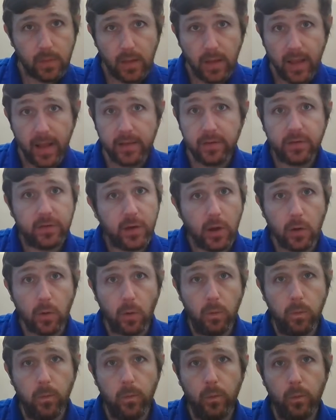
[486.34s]
And
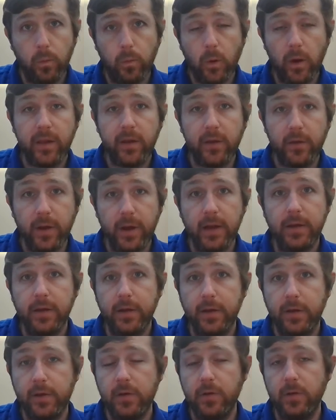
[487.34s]
so what you need to
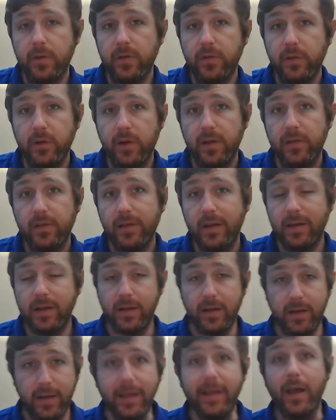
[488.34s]
do is you just need to
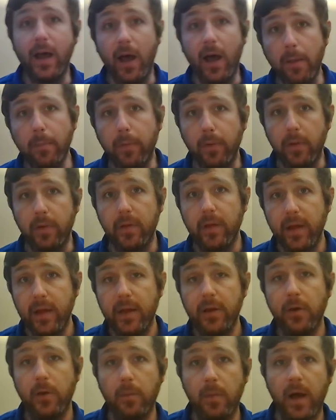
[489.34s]
decouple
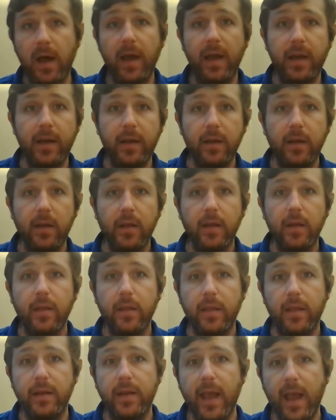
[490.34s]
in your mind
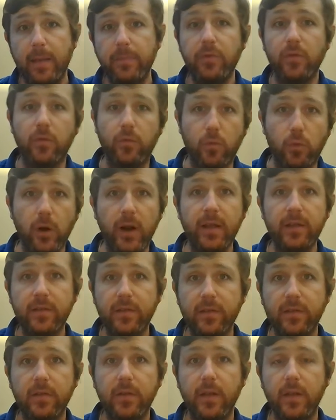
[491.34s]
the types of
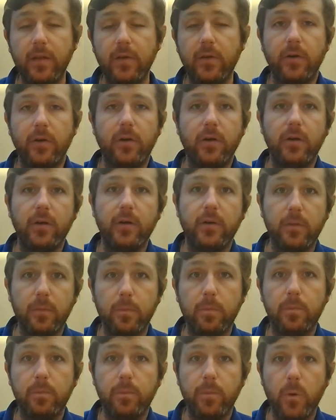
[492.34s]
risks that
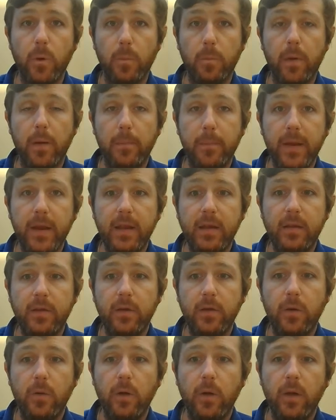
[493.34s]
you're bumping
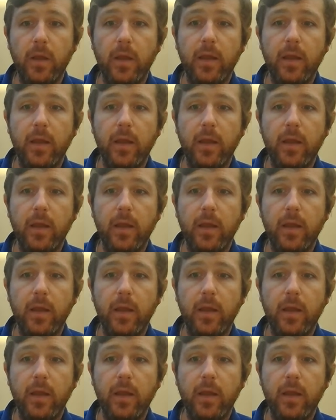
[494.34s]
into.